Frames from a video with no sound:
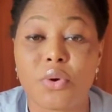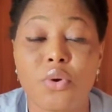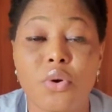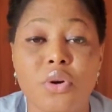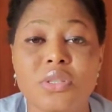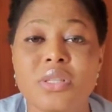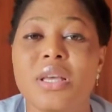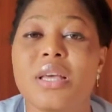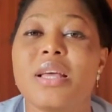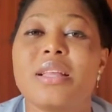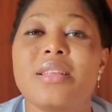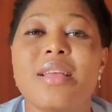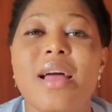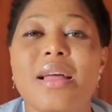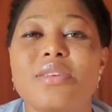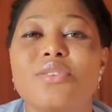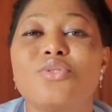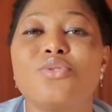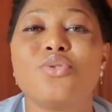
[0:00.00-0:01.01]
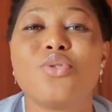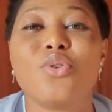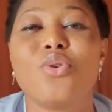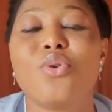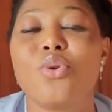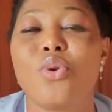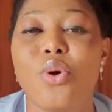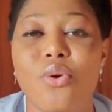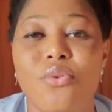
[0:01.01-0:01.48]
because there is no
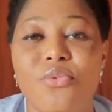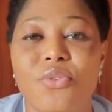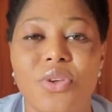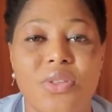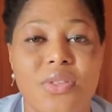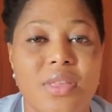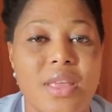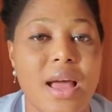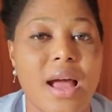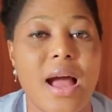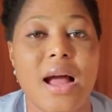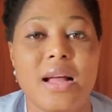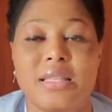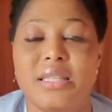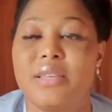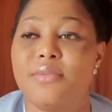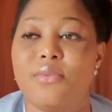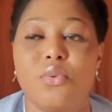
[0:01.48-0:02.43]
love in their heart.